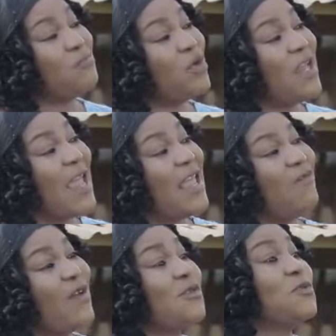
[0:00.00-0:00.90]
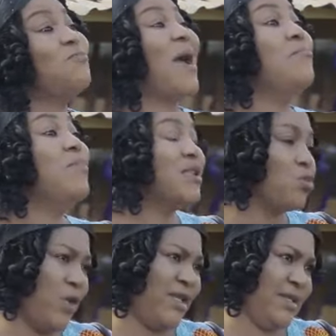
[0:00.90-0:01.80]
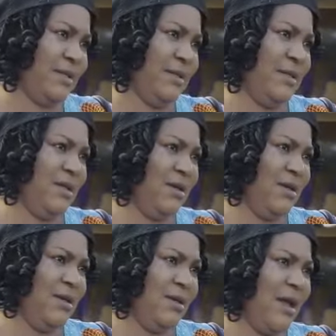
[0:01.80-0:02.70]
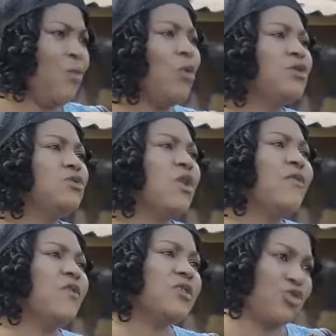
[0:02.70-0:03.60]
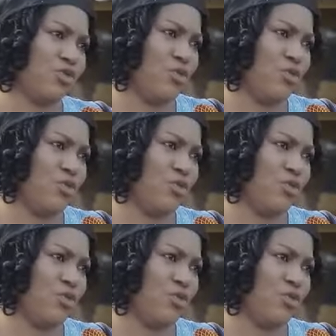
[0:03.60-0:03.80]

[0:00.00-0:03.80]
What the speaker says: her back the money I gave her to buy meat with. I want to know if